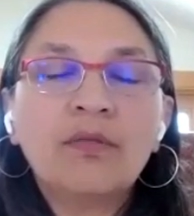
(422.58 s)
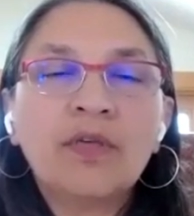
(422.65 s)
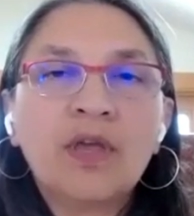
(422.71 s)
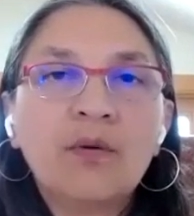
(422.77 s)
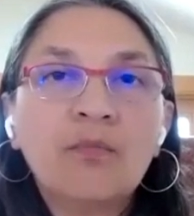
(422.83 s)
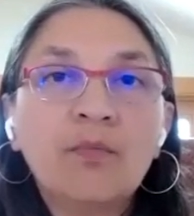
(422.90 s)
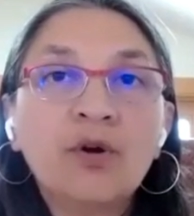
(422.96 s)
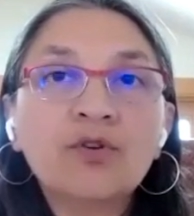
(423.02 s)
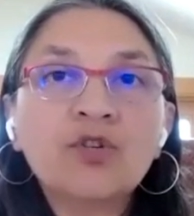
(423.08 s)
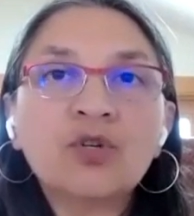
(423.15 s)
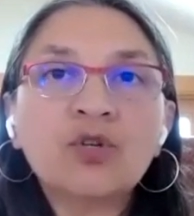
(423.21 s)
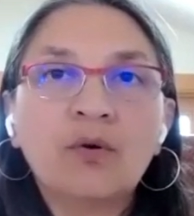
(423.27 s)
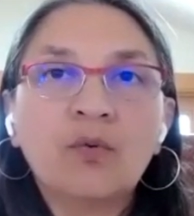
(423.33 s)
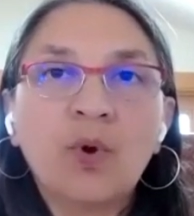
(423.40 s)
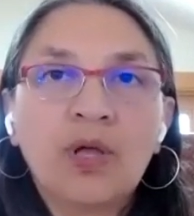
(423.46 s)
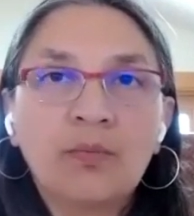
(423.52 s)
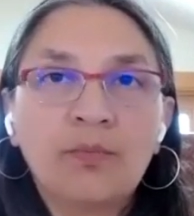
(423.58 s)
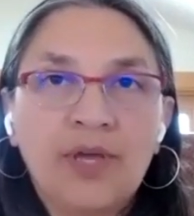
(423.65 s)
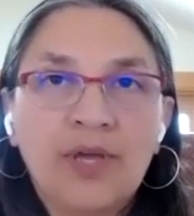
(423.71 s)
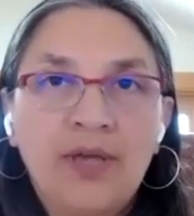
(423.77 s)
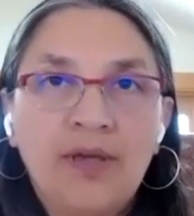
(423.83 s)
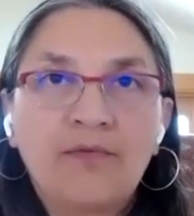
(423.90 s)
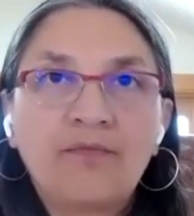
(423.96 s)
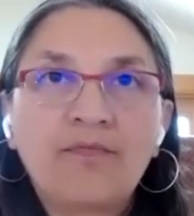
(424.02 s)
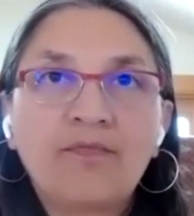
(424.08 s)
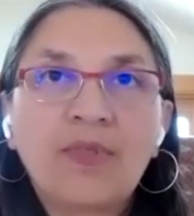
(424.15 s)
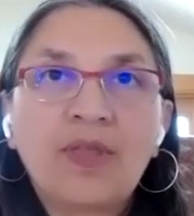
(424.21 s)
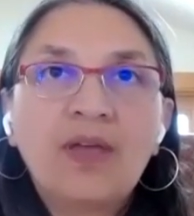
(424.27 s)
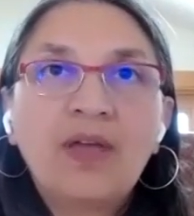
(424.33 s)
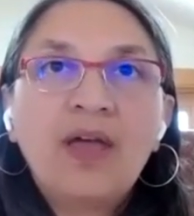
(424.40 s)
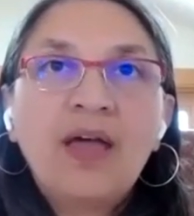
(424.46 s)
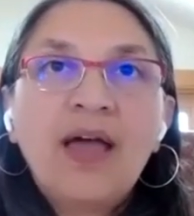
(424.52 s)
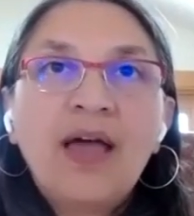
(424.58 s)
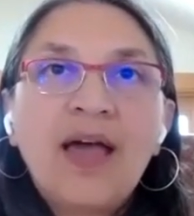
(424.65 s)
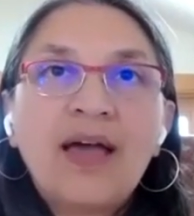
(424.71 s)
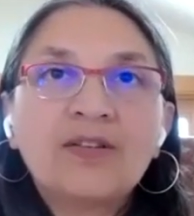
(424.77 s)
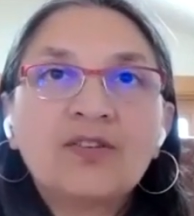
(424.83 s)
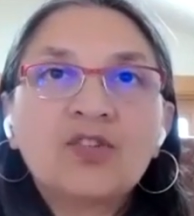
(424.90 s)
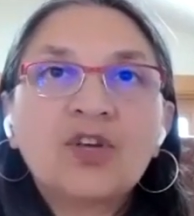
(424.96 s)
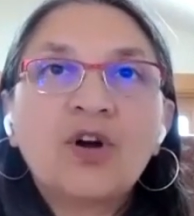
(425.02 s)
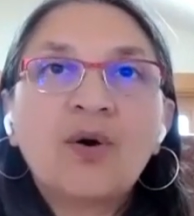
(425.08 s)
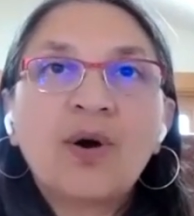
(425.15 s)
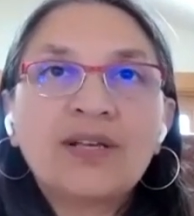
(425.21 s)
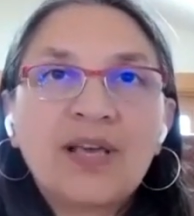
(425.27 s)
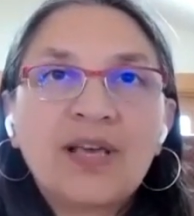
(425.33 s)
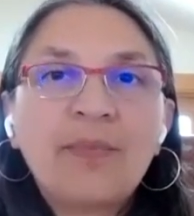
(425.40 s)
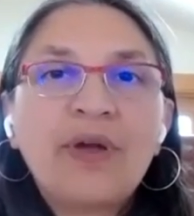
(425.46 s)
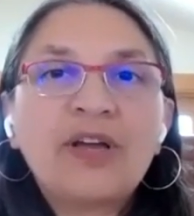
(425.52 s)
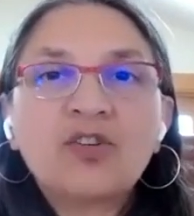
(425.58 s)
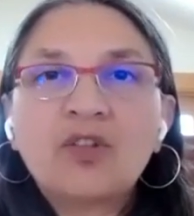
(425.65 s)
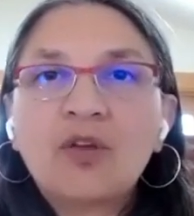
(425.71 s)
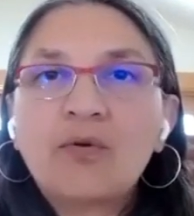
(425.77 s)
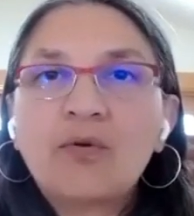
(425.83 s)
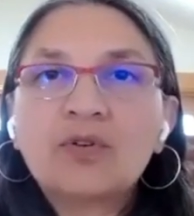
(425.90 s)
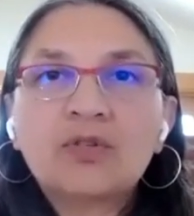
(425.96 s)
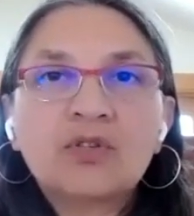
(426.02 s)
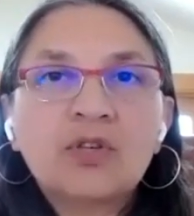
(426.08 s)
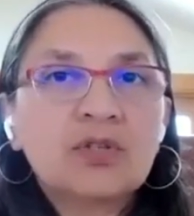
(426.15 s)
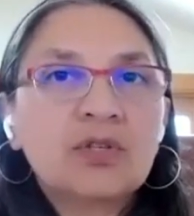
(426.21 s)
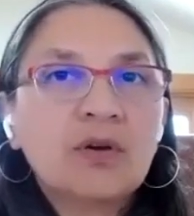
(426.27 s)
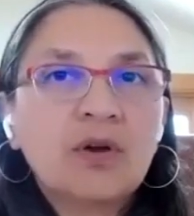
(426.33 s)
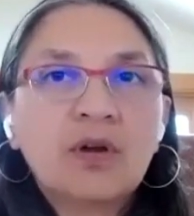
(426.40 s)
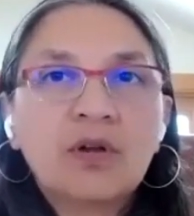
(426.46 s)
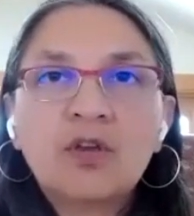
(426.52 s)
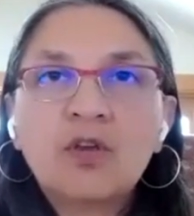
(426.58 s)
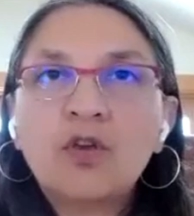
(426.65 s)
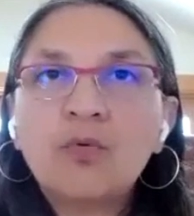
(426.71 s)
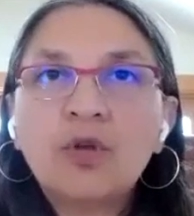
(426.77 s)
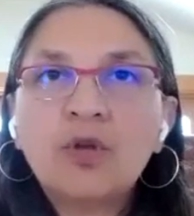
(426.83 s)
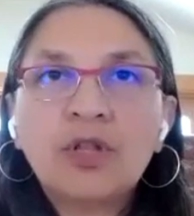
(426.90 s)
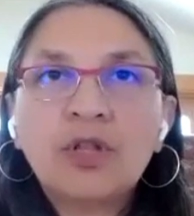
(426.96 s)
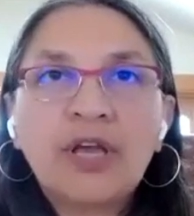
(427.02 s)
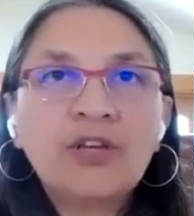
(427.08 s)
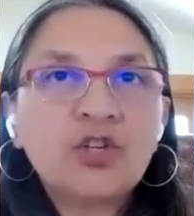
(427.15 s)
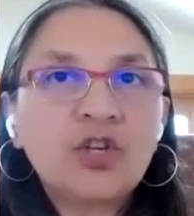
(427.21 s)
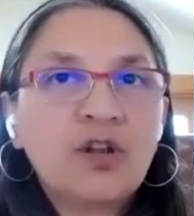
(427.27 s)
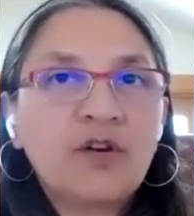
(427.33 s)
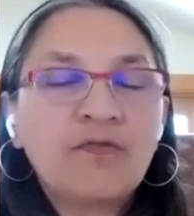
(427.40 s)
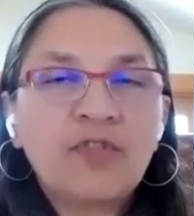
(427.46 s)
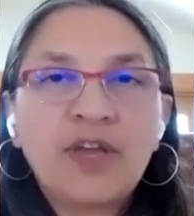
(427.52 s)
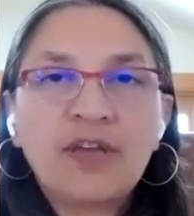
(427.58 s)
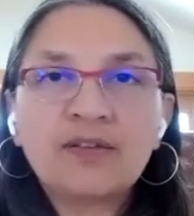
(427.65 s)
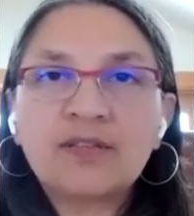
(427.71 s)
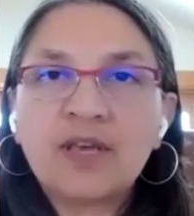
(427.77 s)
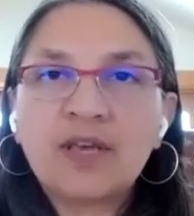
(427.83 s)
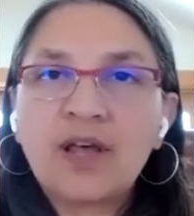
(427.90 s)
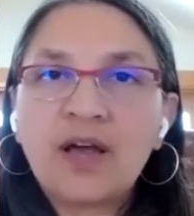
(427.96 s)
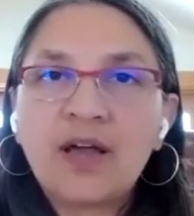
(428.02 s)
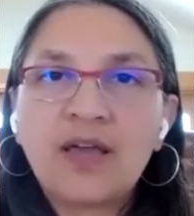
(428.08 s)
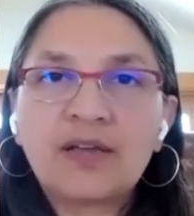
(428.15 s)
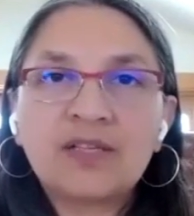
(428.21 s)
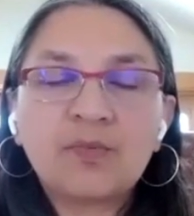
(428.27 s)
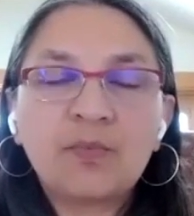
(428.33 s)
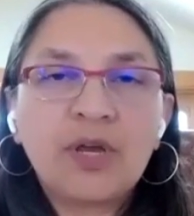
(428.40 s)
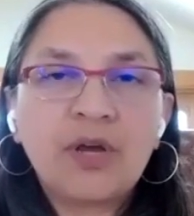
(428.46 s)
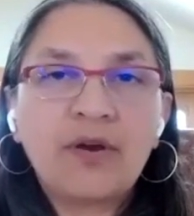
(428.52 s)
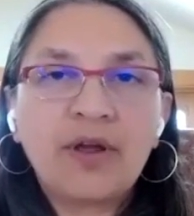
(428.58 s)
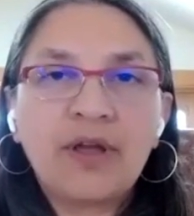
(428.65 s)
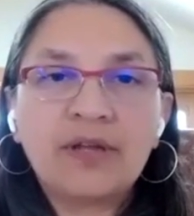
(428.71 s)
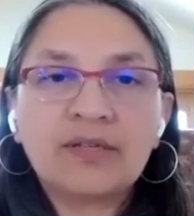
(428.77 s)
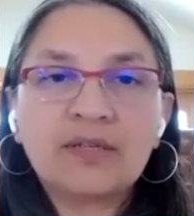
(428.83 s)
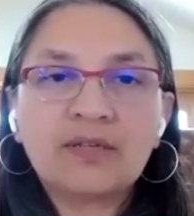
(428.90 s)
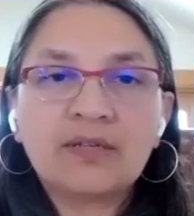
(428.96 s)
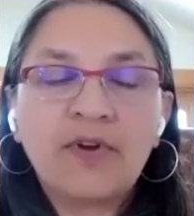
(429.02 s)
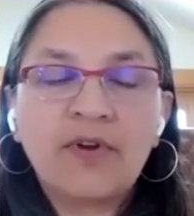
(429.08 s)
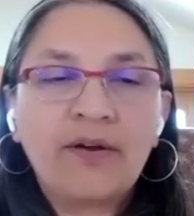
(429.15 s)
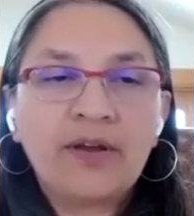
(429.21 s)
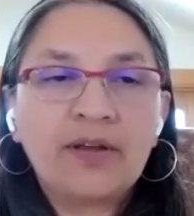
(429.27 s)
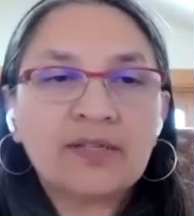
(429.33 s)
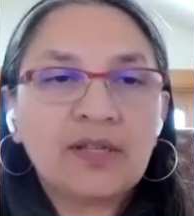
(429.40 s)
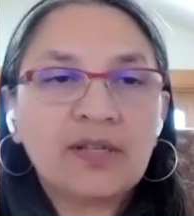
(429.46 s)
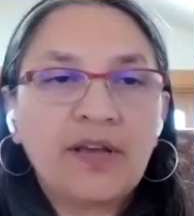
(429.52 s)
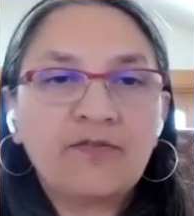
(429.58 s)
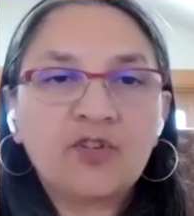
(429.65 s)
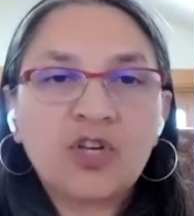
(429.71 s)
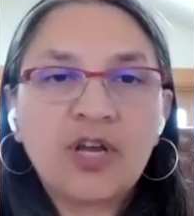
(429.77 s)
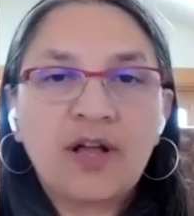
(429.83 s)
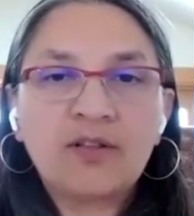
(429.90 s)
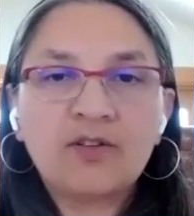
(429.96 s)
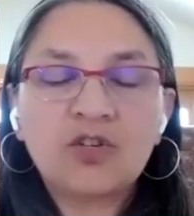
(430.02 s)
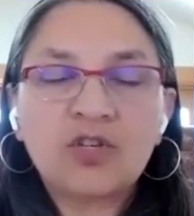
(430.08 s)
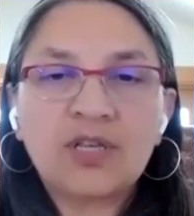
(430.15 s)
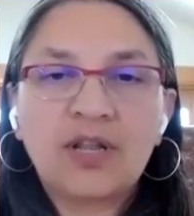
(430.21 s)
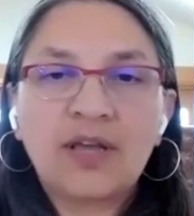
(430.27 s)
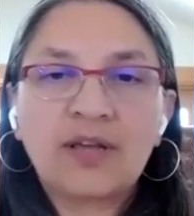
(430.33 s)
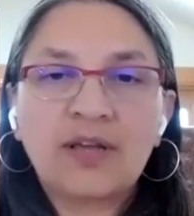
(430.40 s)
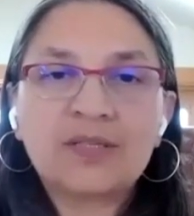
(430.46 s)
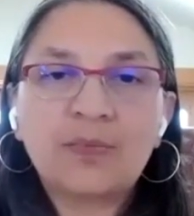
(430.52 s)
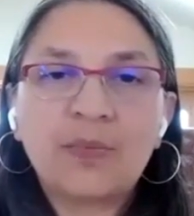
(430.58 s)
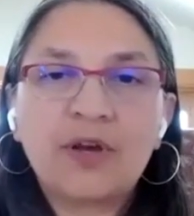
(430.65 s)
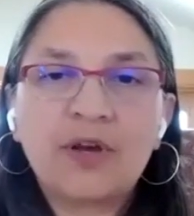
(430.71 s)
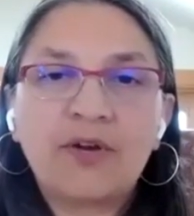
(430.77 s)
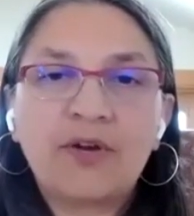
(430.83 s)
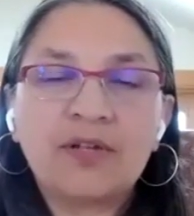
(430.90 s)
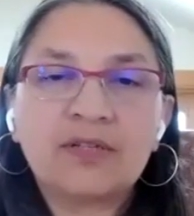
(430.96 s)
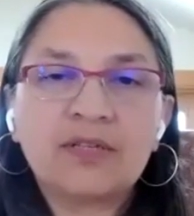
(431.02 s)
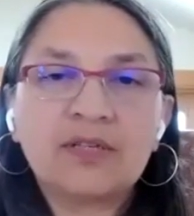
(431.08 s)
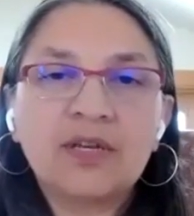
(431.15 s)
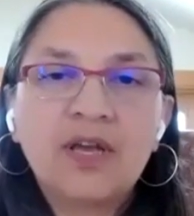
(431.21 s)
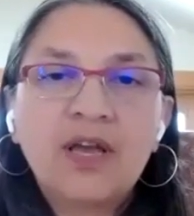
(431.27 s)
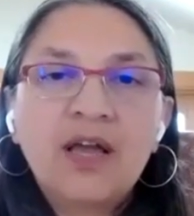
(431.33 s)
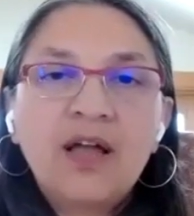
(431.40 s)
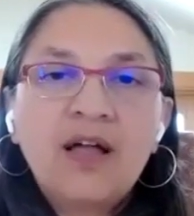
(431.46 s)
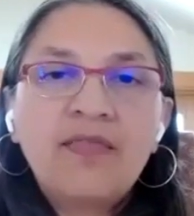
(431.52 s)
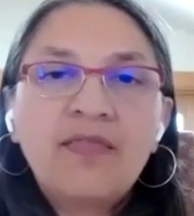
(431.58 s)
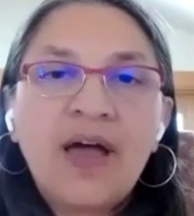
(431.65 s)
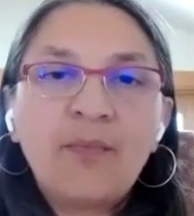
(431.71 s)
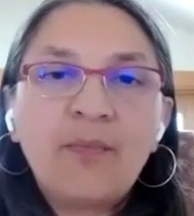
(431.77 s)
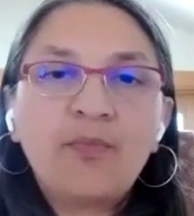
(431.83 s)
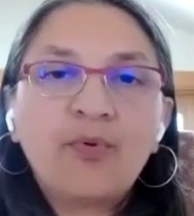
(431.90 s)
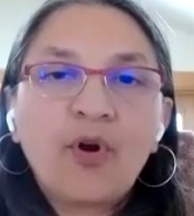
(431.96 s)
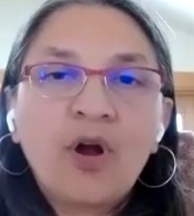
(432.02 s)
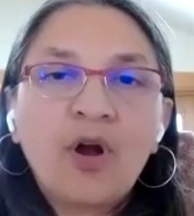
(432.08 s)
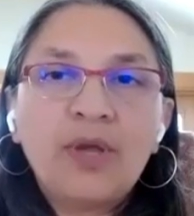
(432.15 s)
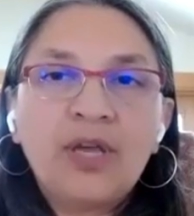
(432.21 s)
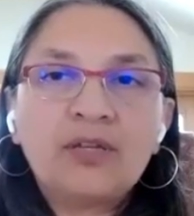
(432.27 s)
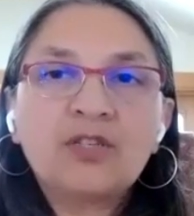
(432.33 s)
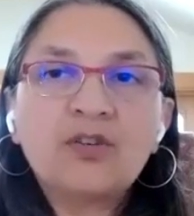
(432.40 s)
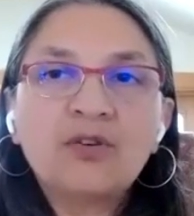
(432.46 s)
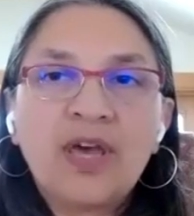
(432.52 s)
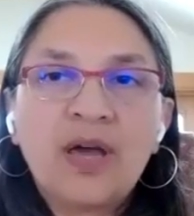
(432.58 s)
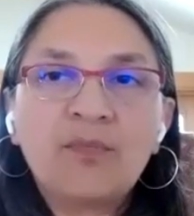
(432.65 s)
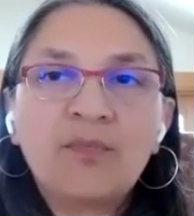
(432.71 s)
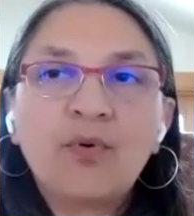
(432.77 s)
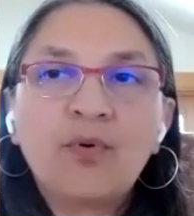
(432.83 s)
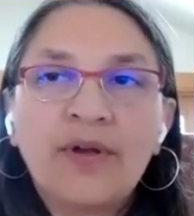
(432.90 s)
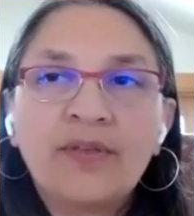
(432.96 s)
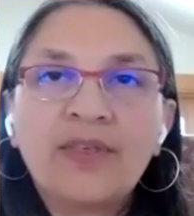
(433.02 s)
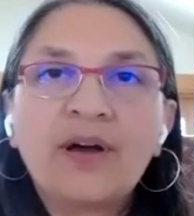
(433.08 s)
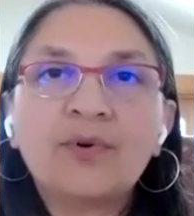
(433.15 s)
the emotional well-being. And so, as I mentioned, there was just an accumulation of things that I experienced, various life challenges that I experienced that brought me to that point.